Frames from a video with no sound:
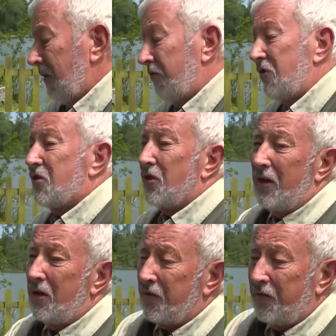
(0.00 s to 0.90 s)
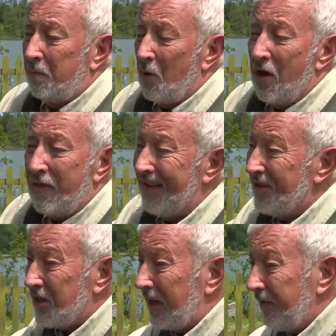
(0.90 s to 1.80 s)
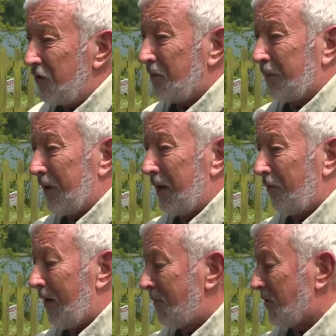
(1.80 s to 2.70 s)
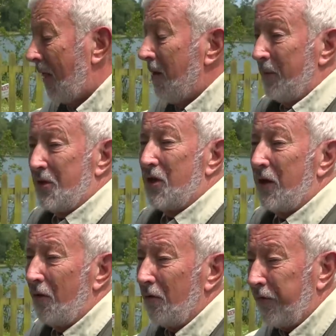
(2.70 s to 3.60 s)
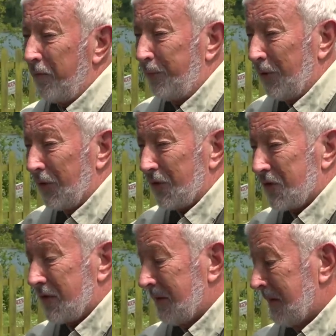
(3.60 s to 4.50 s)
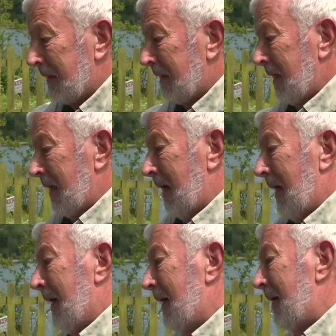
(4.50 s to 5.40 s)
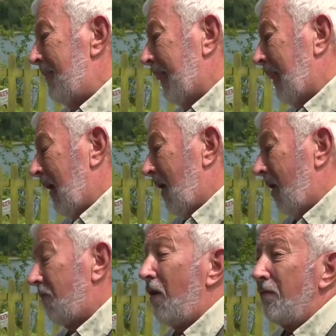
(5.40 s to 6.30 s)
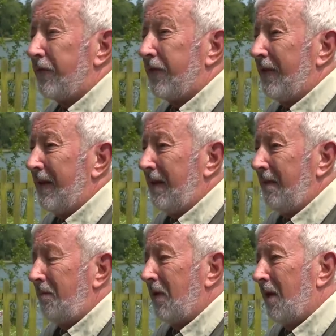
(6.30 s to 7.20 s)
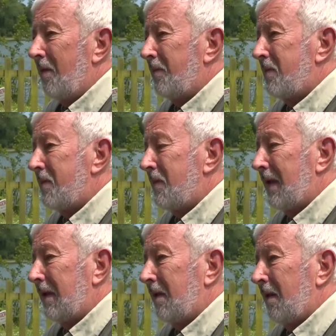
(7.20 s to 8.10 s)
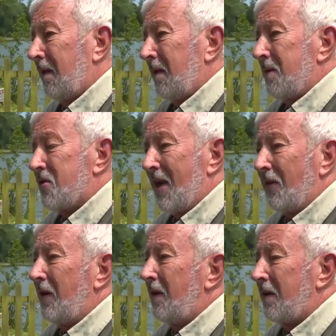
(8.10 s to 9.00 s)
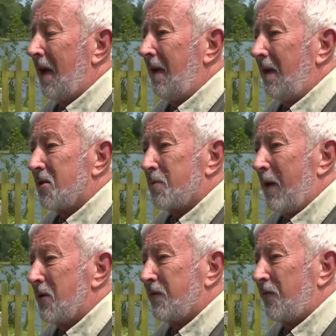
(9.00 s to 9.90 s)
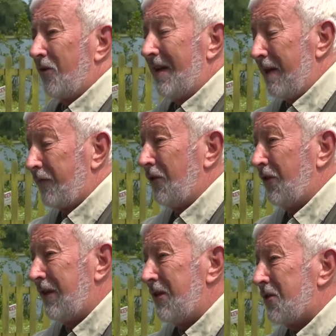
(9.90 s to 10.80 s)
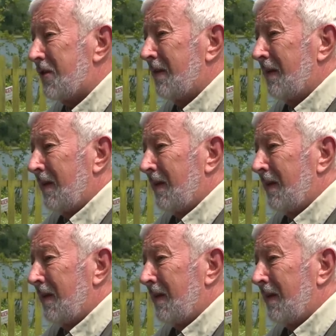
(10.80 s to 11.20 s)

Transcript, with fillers: the research for my then television programs, material for books. Um, I wrote for the um, Sunday and Daily Express for 11 years.